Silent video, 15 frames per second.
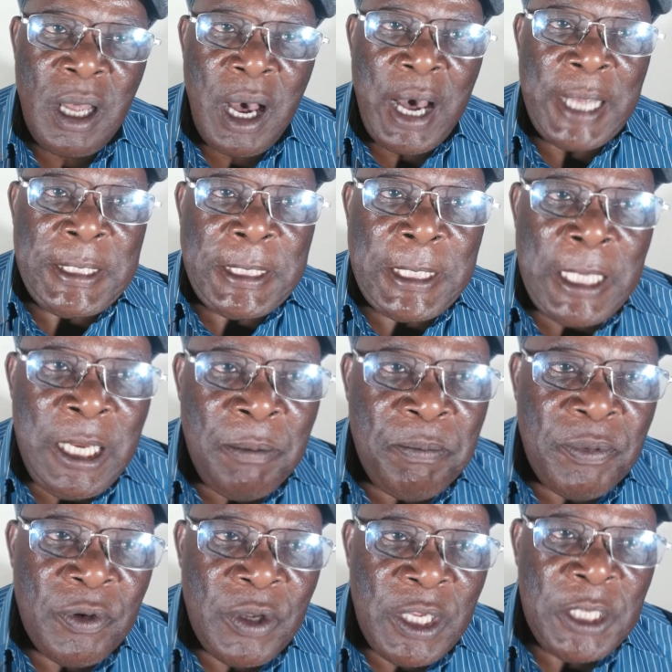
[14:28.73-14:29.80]
A slip
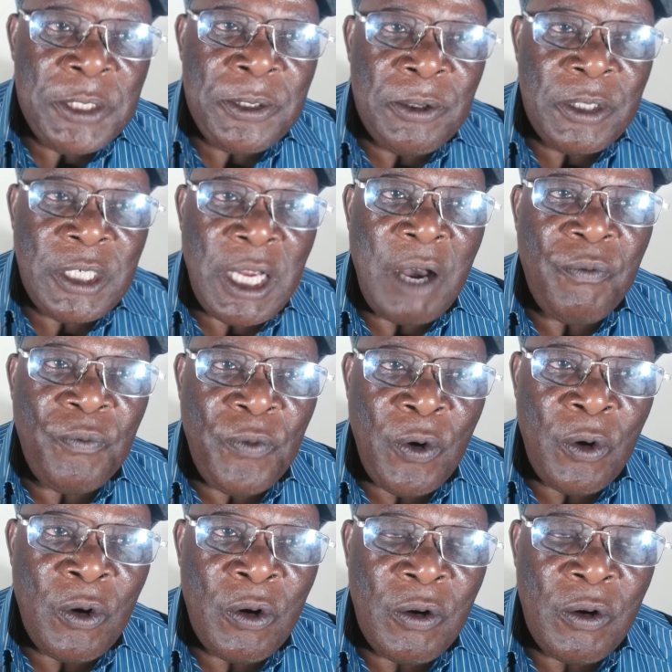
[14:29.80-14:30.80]
is not a fall.